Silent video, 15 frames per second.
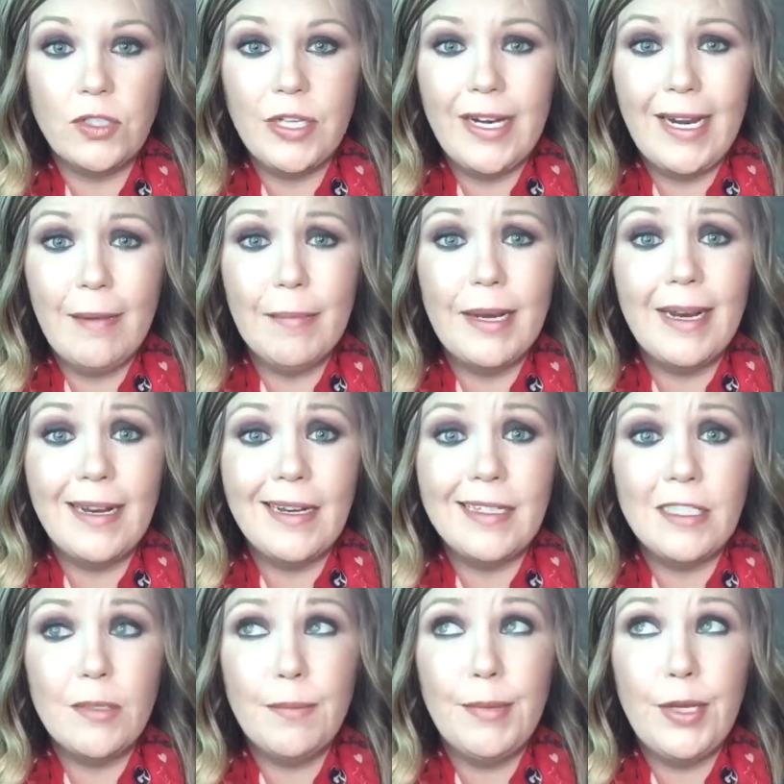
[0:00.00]
tricky, but it
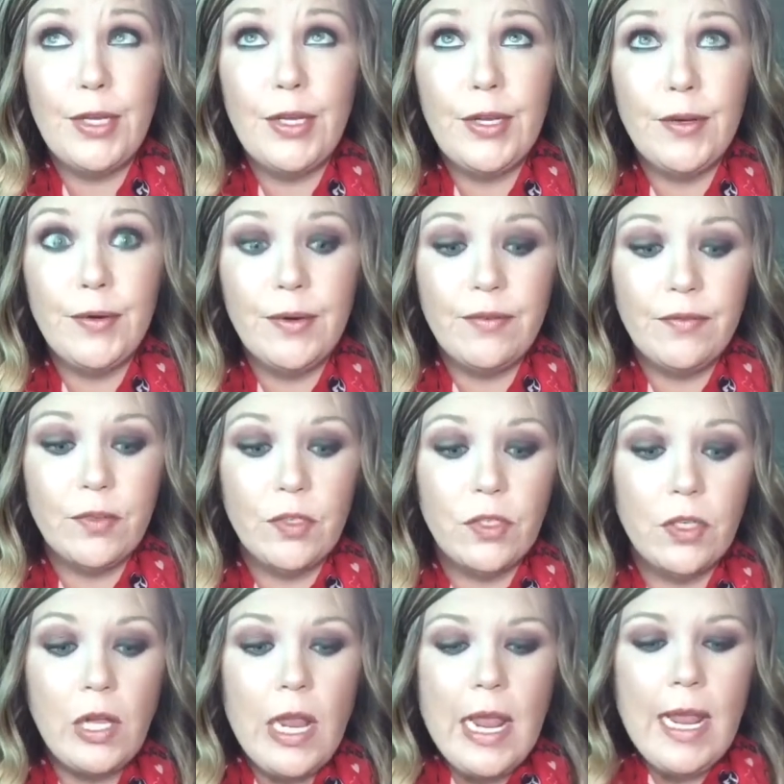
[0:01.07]
is
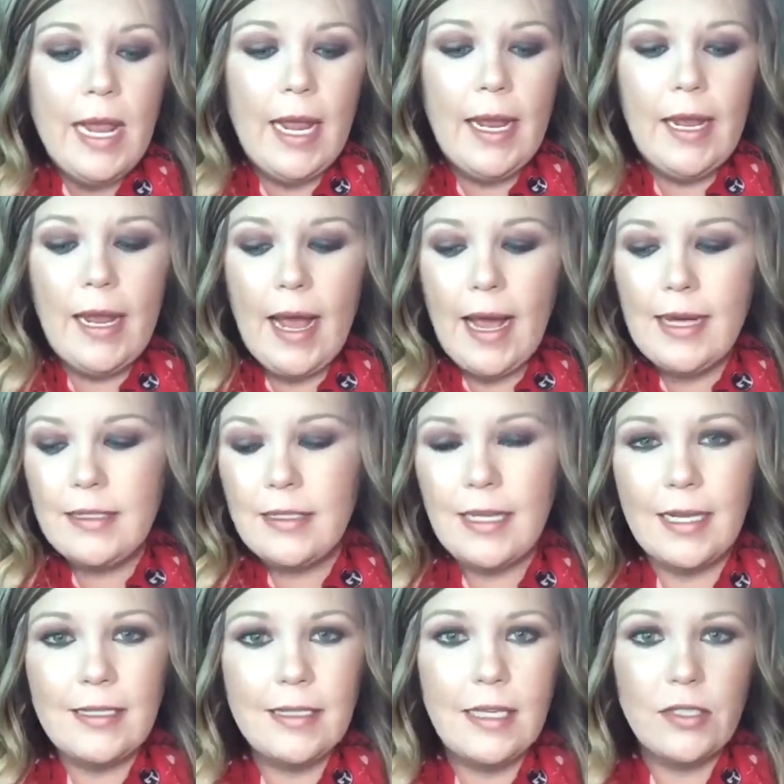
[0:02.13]
beautiful. It has
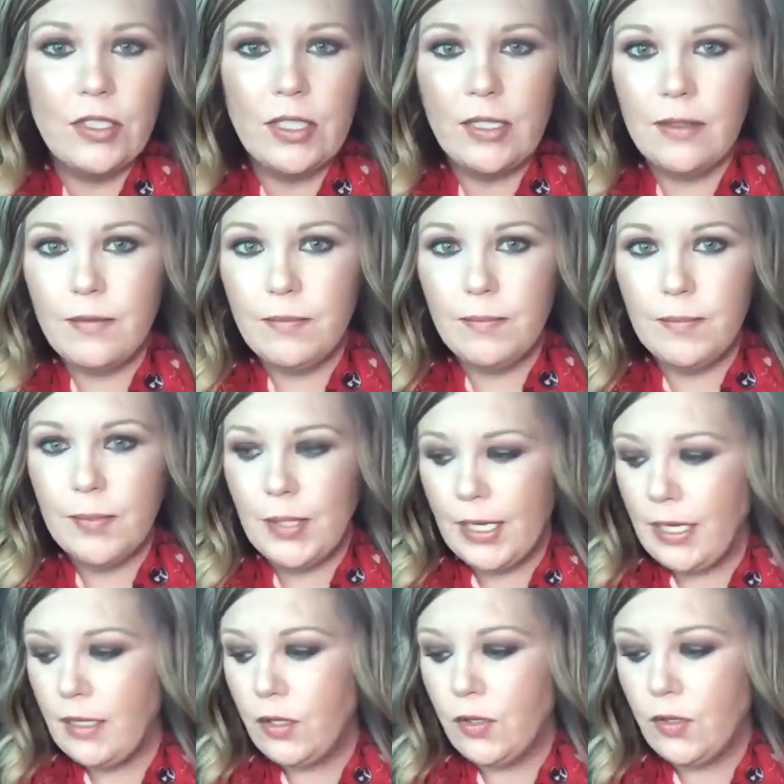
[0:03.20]
like such a
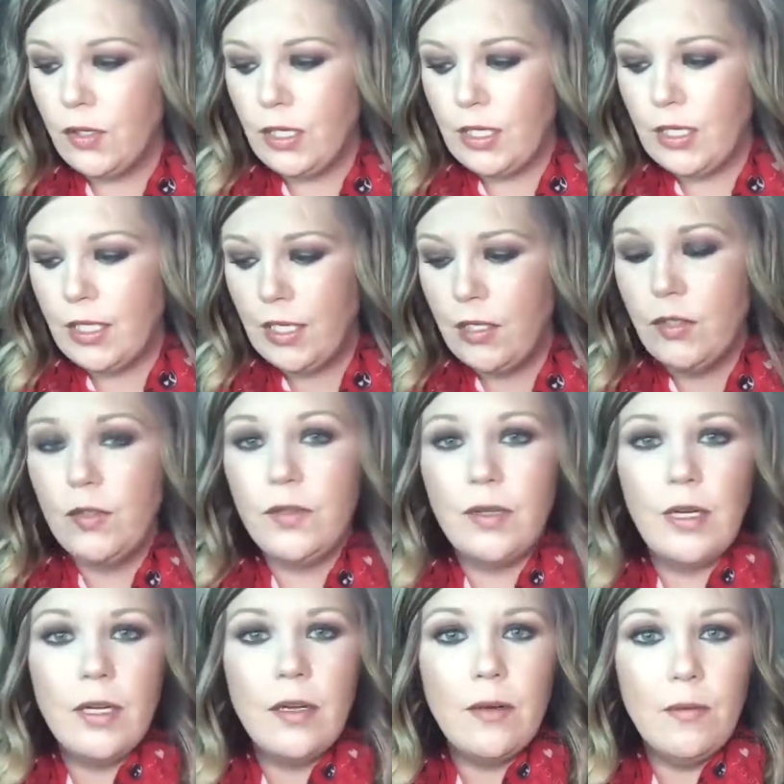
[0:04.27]
pretty little glow
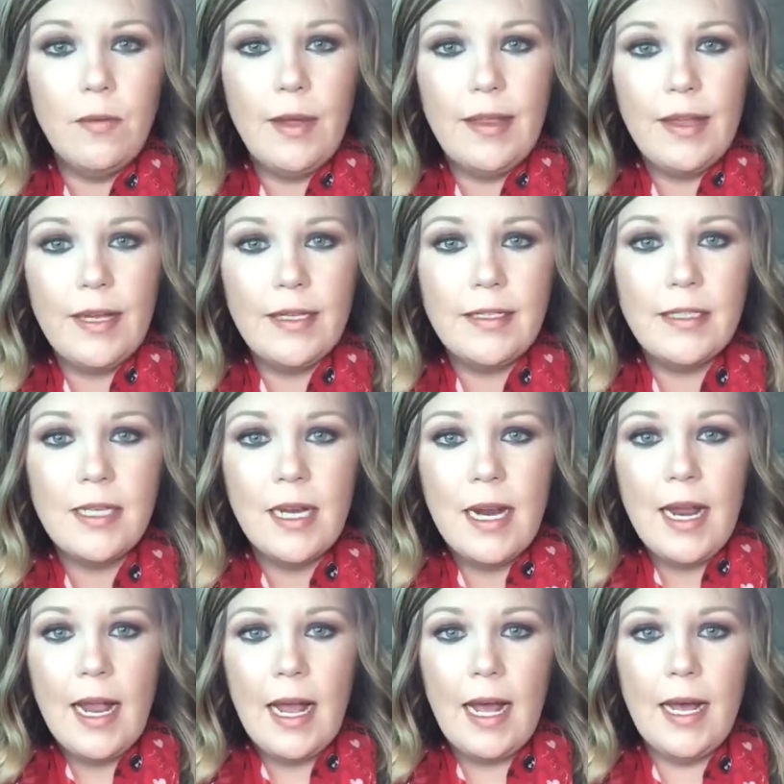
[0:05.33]
with it.
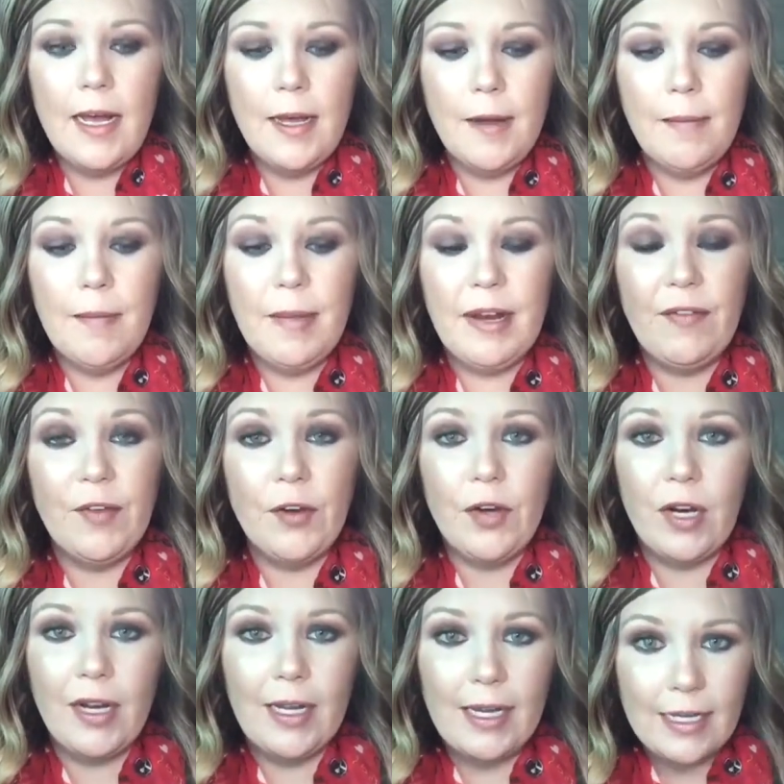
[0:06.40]
But if you're
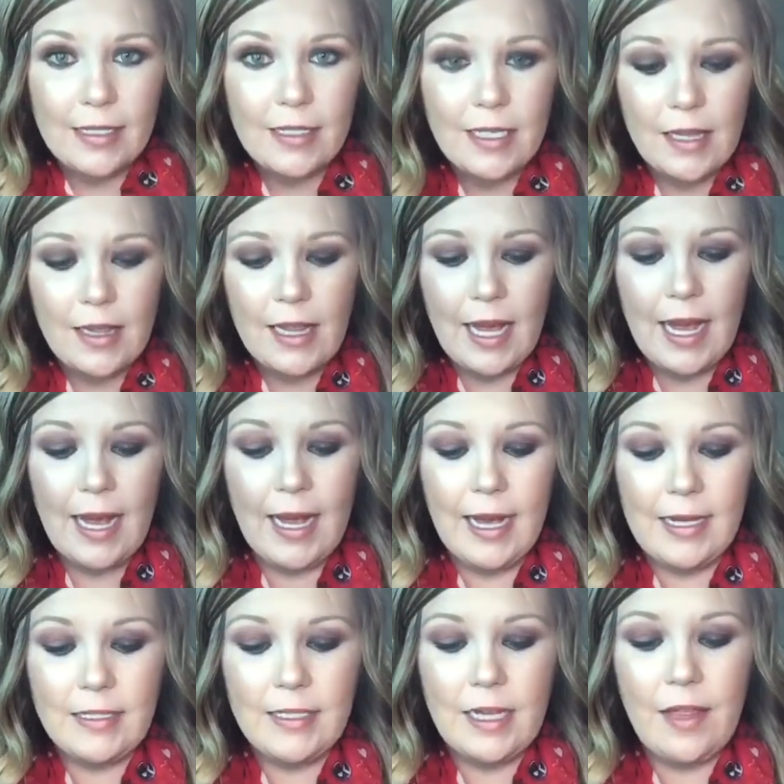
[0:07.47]
not into
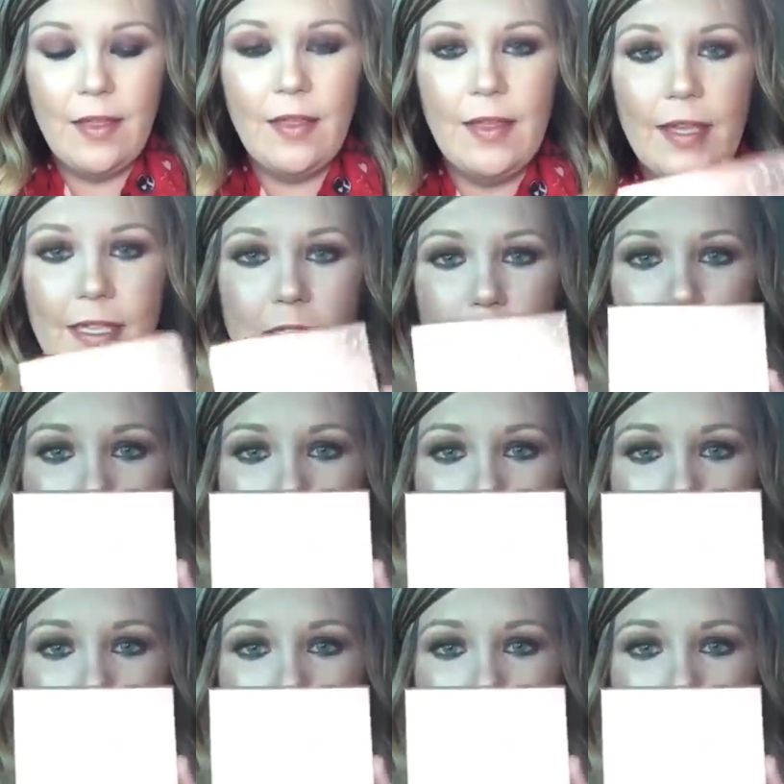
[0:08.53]
that, this